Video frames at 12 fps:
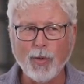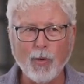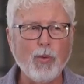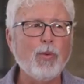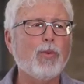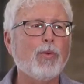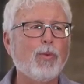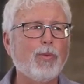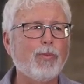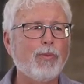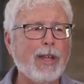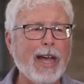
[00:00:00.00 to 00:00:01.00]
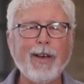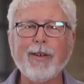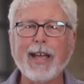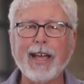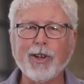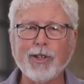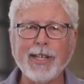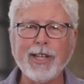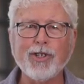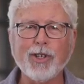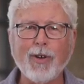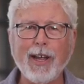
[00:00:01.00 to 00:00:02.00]
Ooh, now I got your
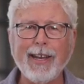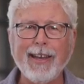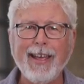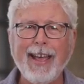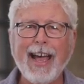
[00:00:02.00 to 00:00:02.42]
attention, right?